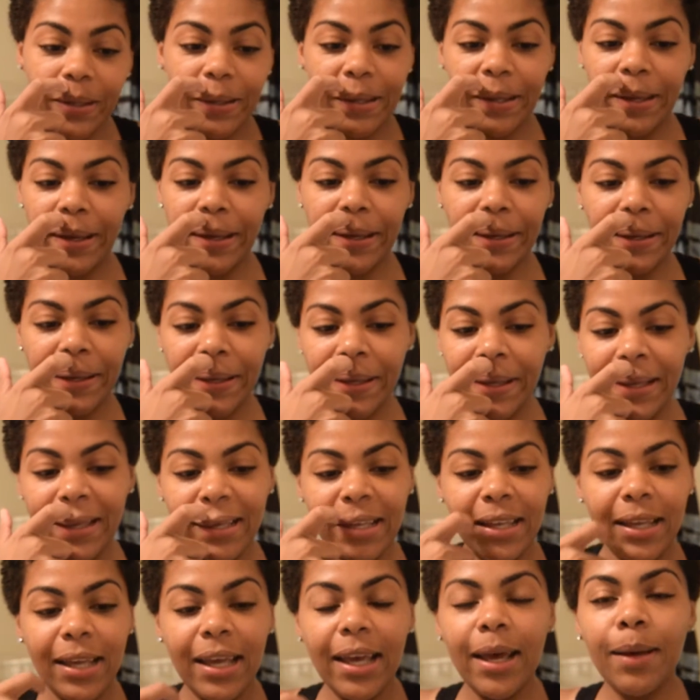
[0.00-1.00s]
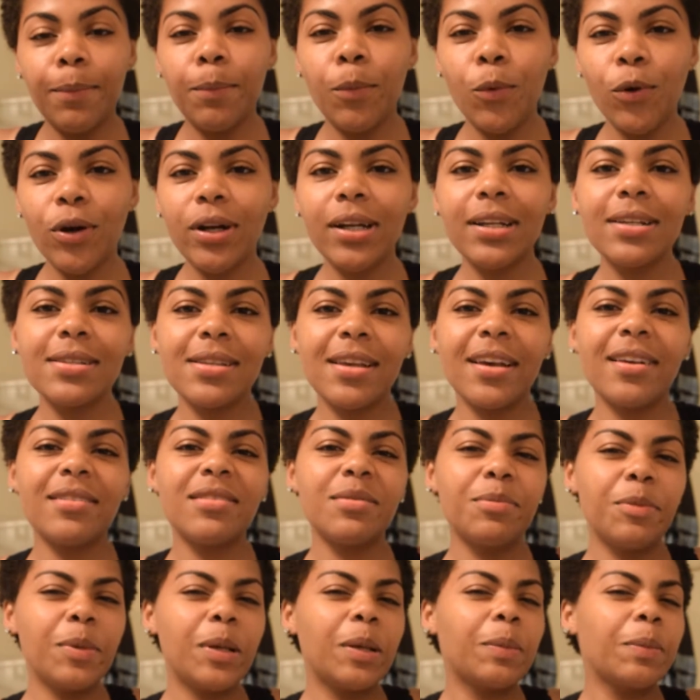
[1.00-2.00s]
Like, and mornings has
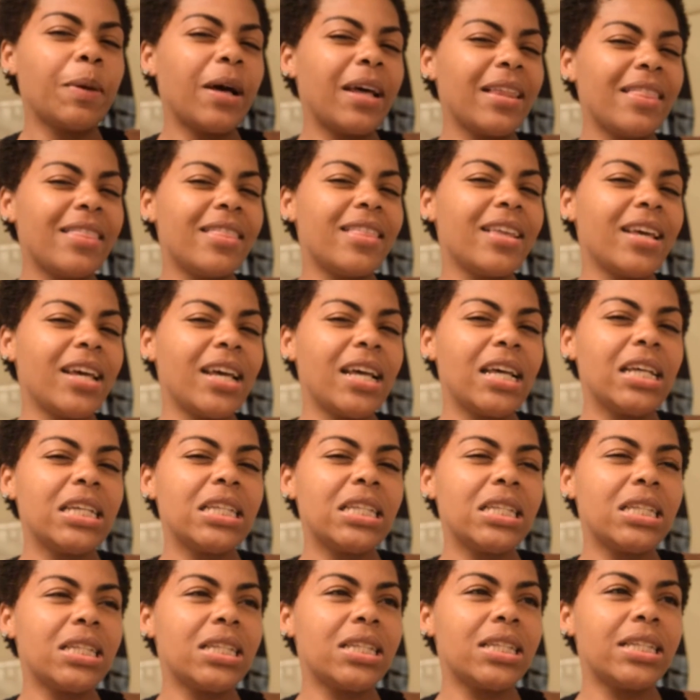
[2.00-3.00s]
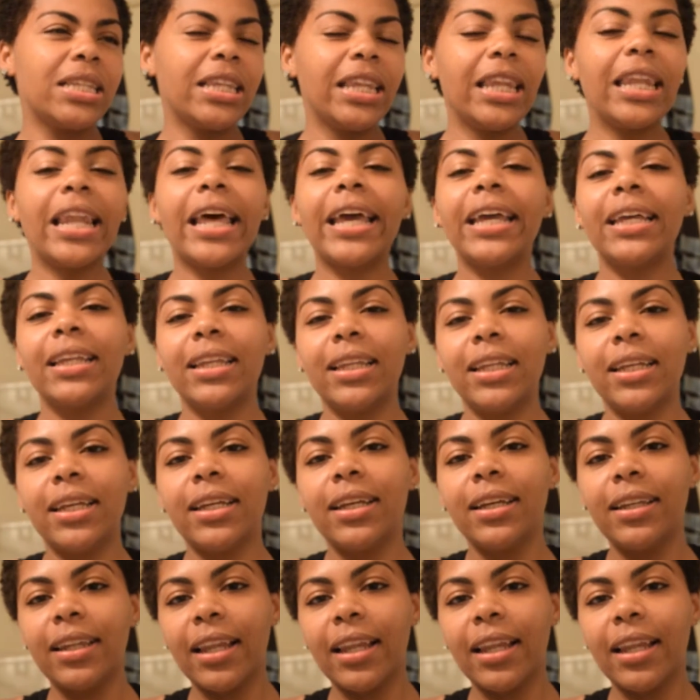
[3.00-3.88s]
been my things lately.